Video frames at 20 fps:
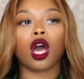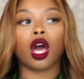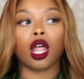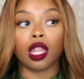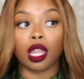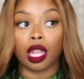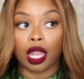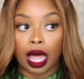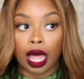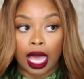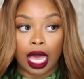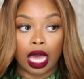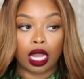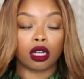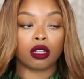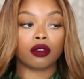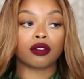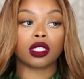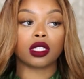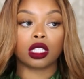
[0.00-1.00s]
a lot
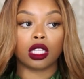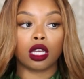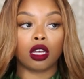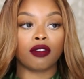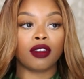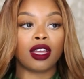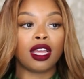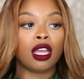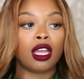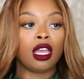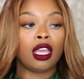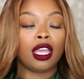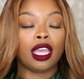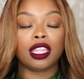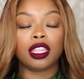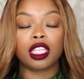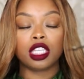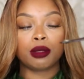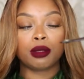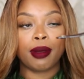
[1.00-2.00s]
of stuff.
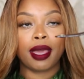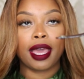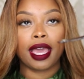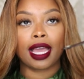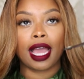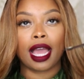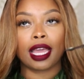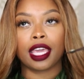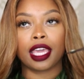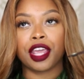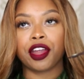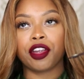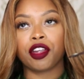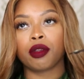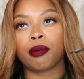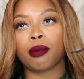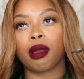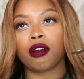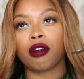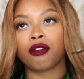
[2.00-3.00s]
In this bag, I
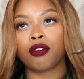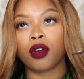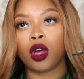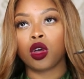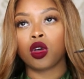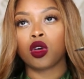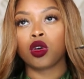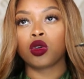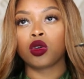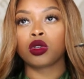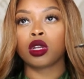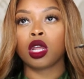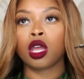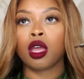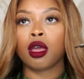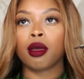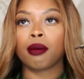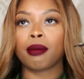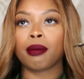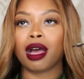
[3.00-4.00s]
carry my phone,
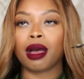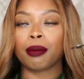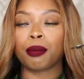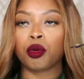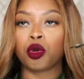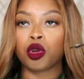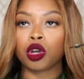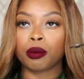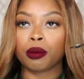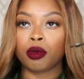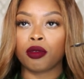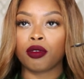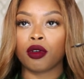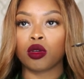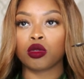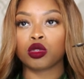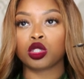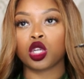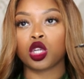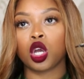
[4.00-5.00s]
my portable
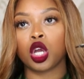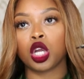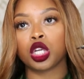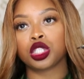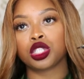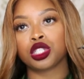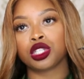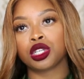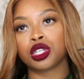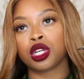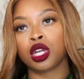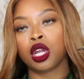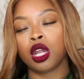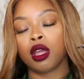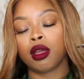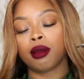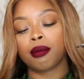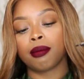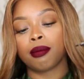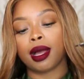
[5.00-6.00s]
phone charger,
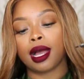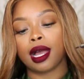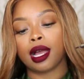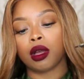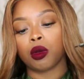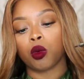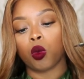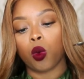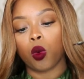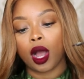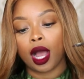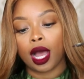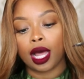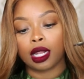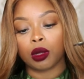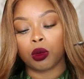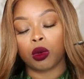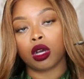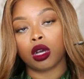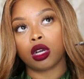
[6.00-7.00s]
my
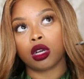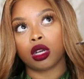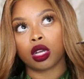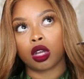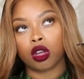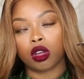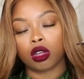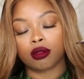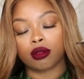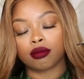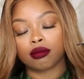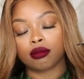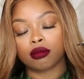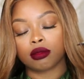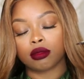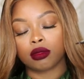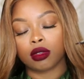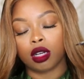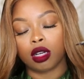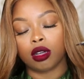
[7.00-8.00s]
wallet, well,
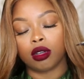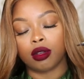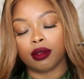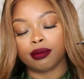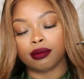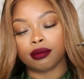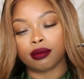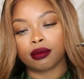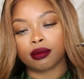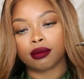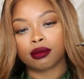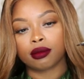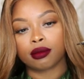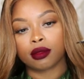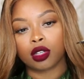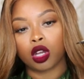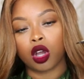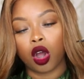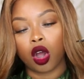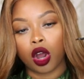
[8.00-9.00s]
um,
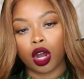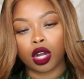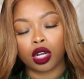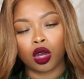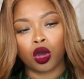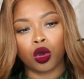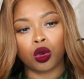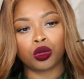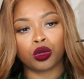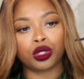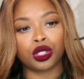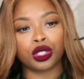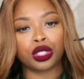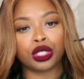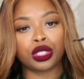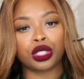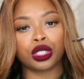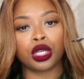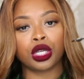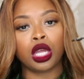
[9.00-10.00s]
card
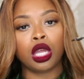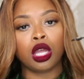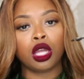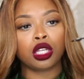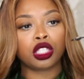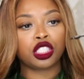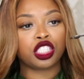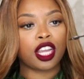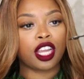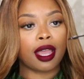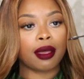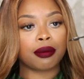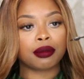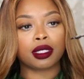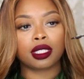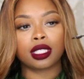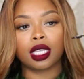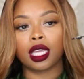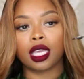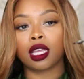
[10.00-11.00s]
holder,
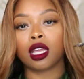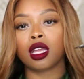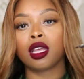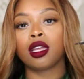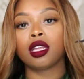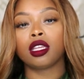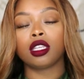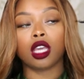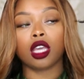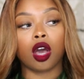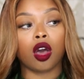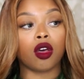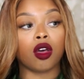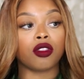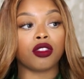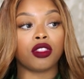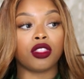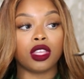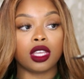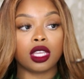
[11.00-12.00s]
chapstick. Y'all,
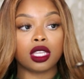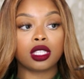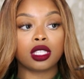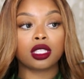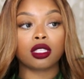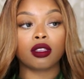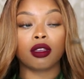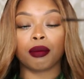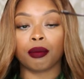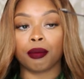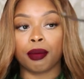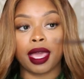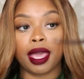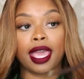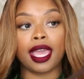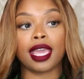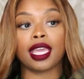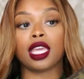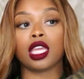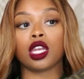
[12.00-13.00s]
this
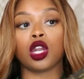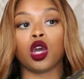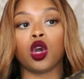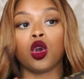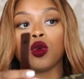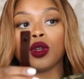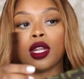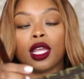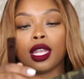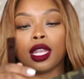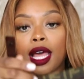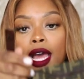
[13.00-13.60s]
bag can hold a